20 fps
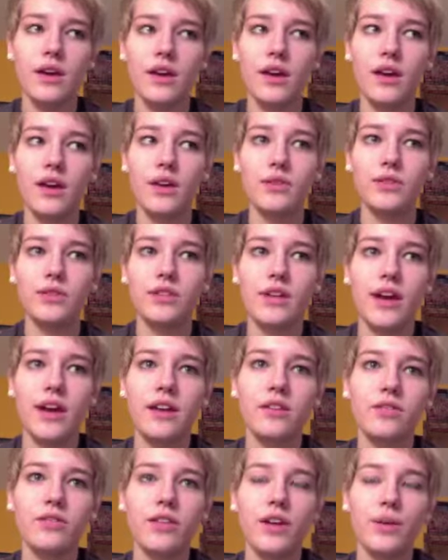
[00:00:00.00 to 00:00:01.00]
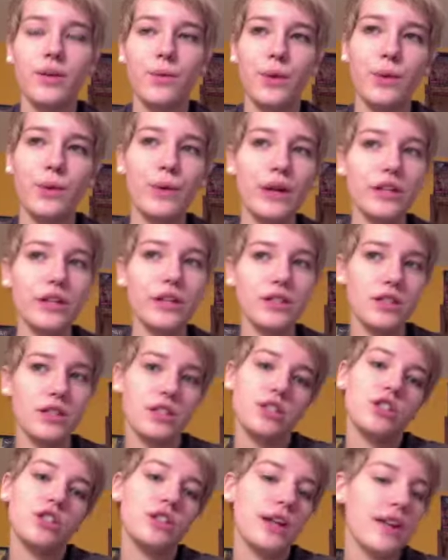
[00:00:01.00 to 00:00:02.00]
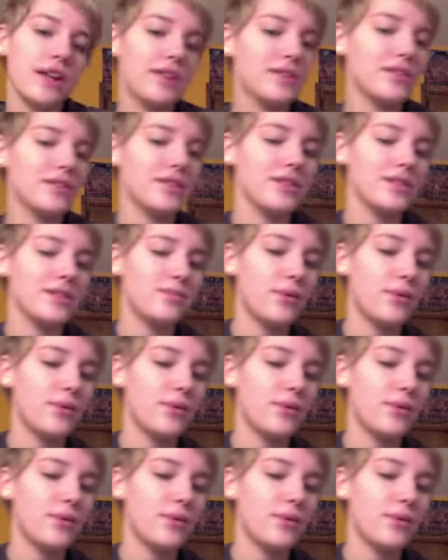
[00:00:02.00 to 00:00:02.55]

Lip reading: It was kind of like we went to the geneticist,